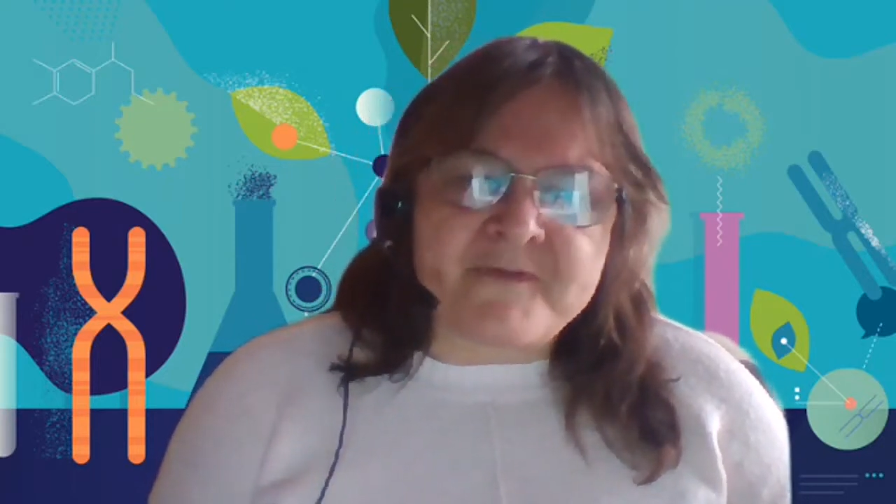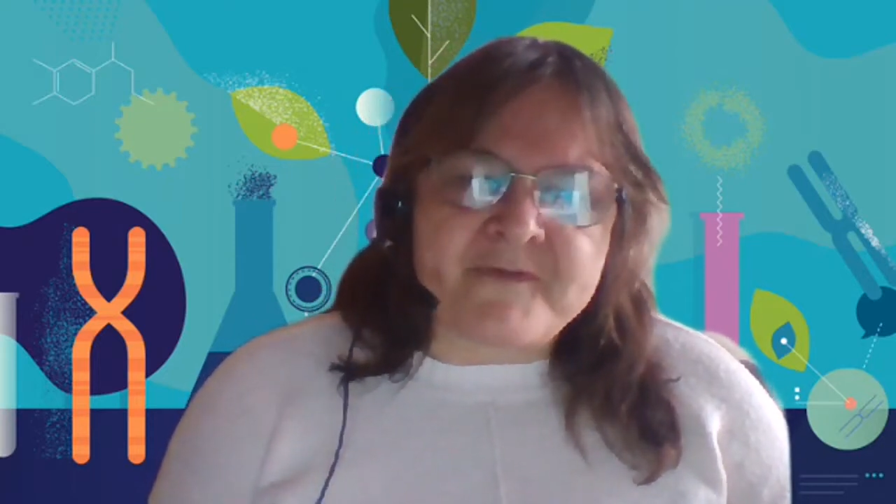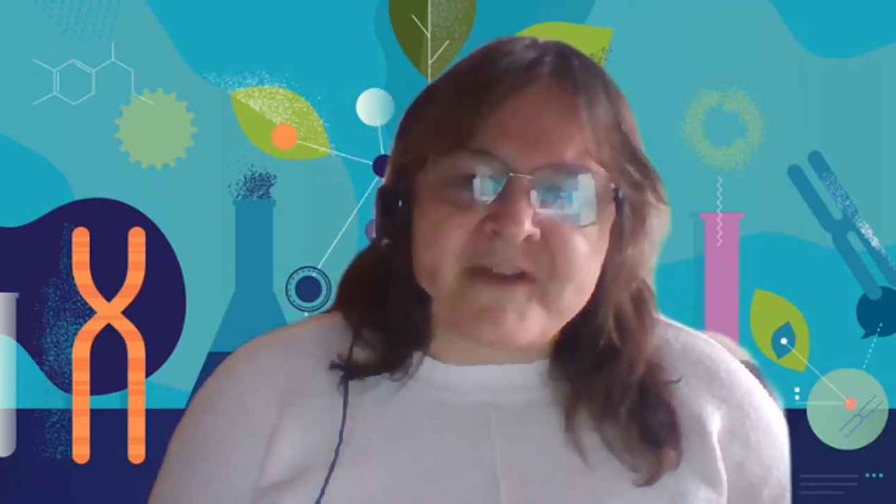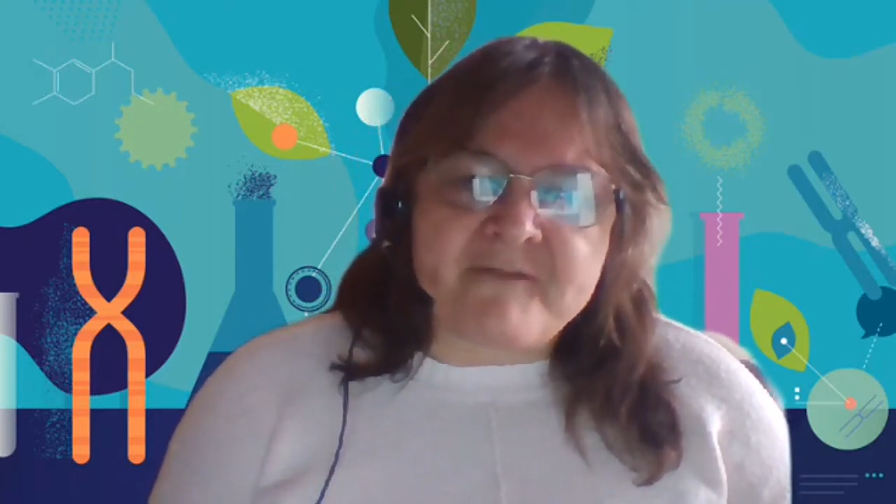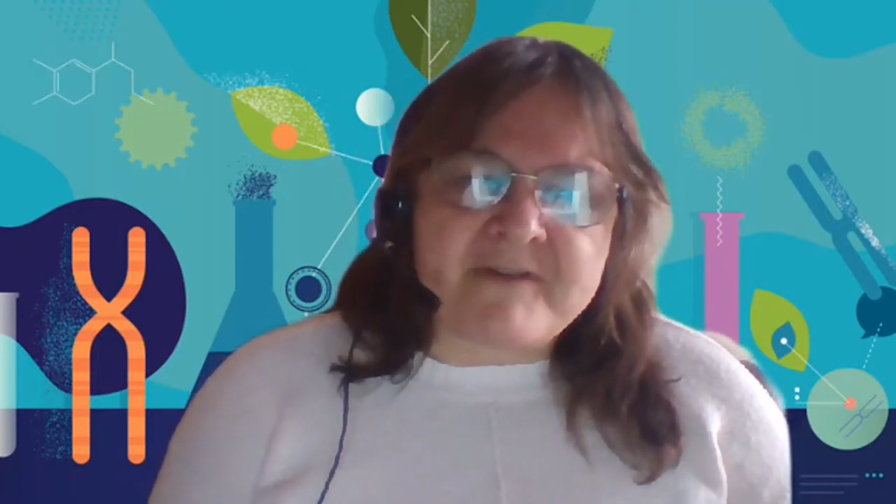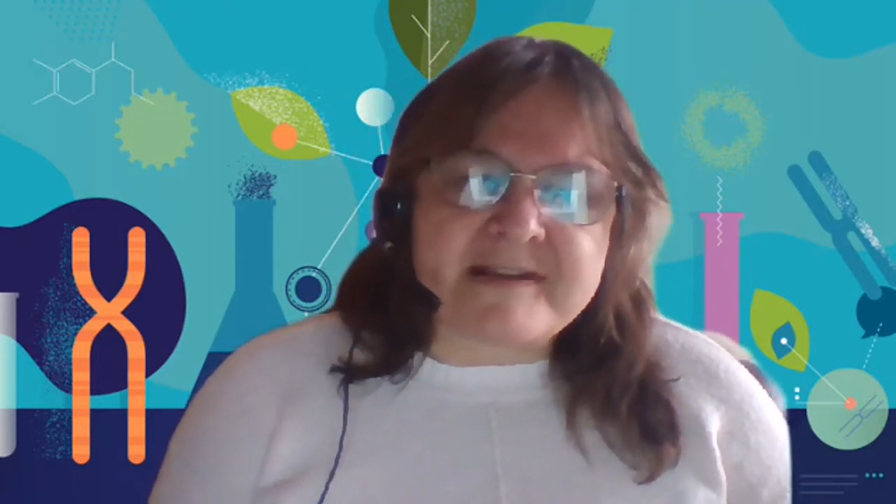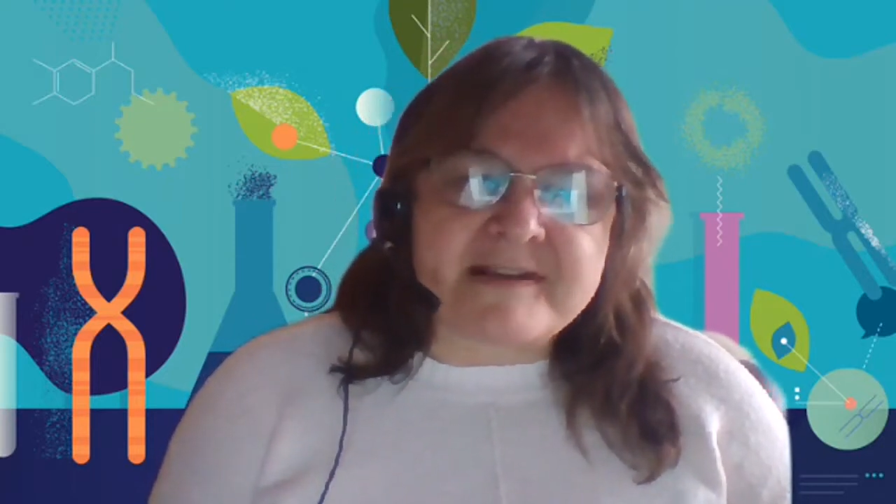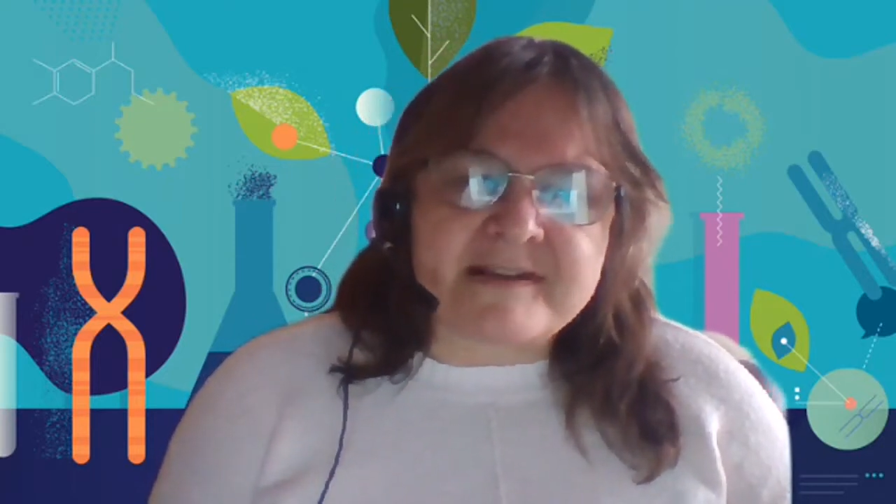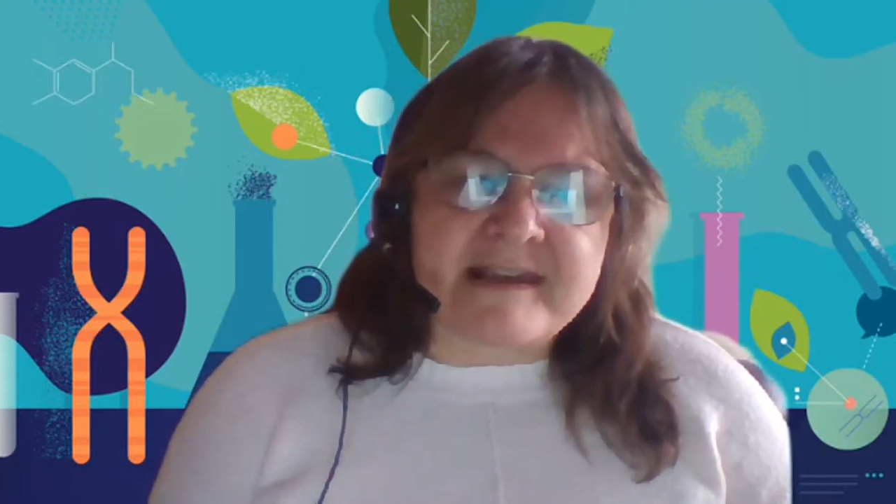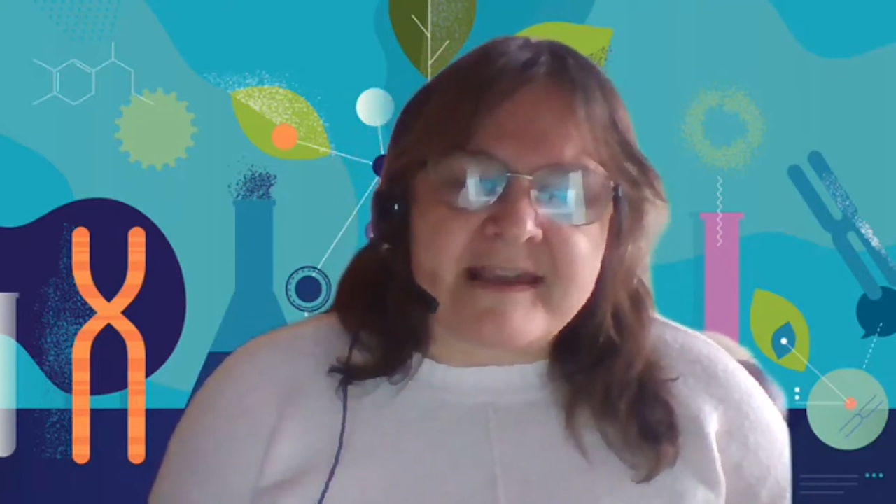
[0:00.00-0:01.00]
we've done
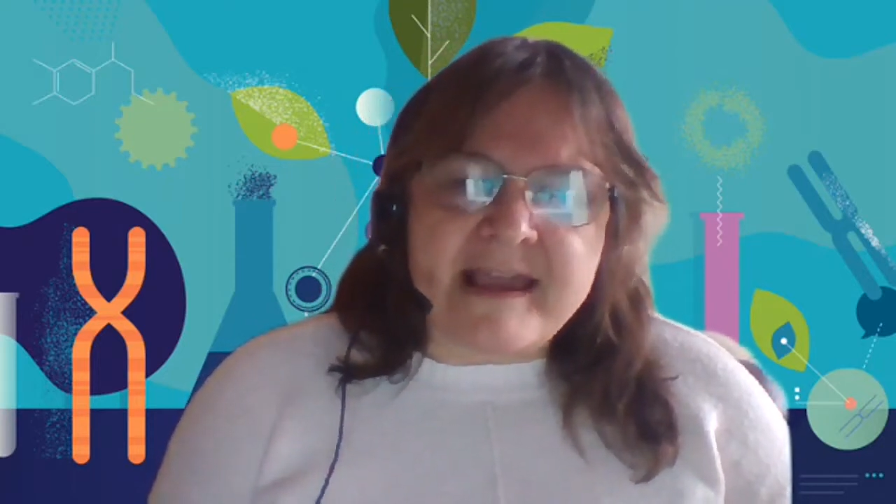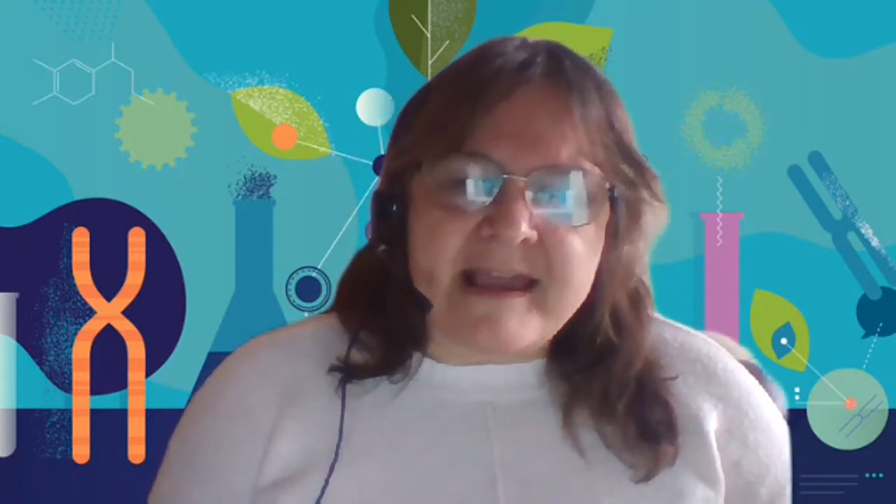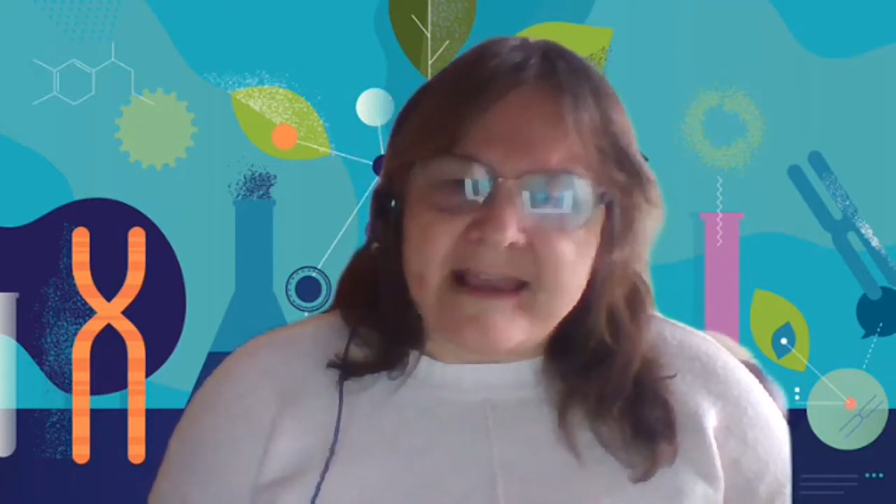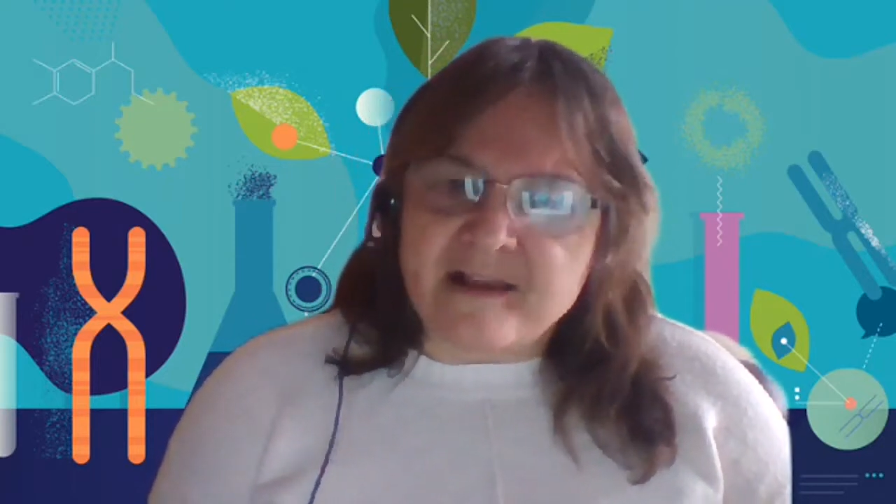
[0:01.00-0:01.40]
recently